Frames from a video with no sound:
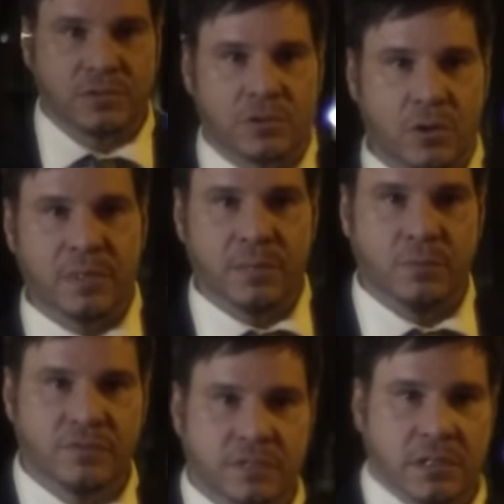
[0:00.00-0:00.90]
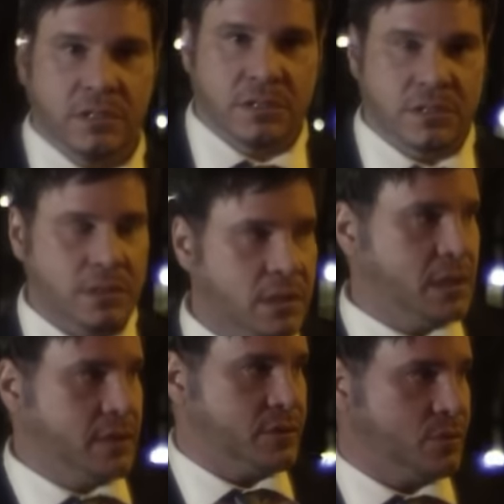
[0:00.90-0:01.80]
Stu suddenly has an epiphany
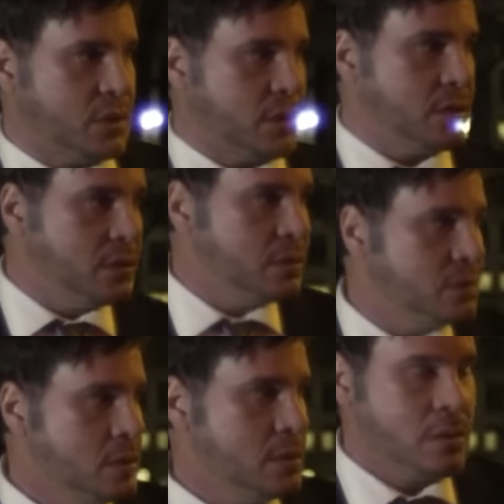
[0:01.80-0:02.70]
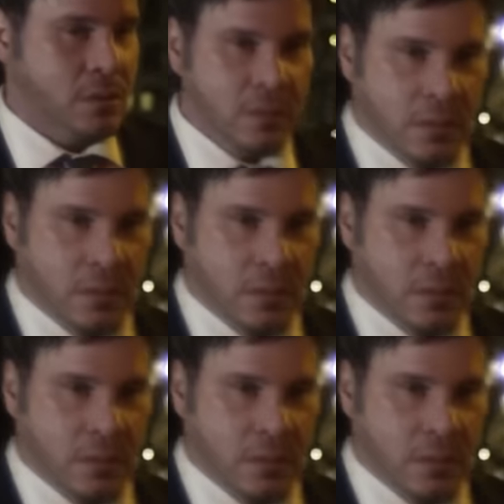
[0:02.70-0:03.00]
and realizes how much he hates Seagal